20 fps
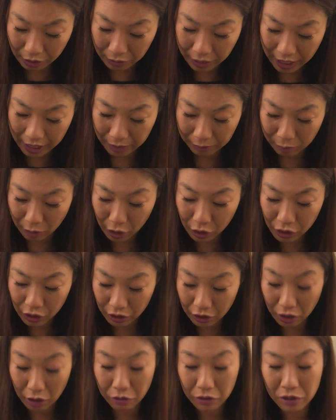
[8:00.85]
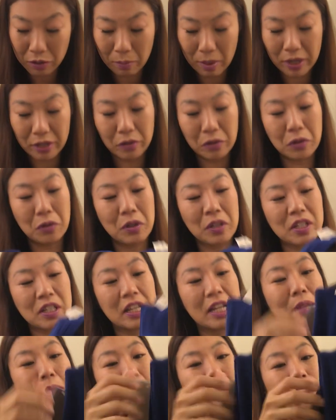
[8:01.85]
Okay, Marshalls. Oh, there's a Michael Kors
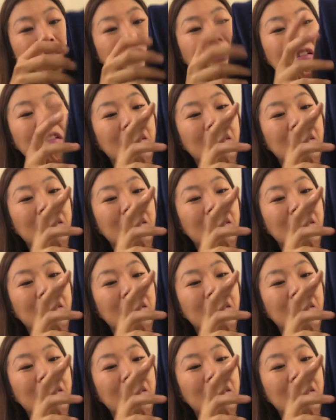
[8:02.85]
label.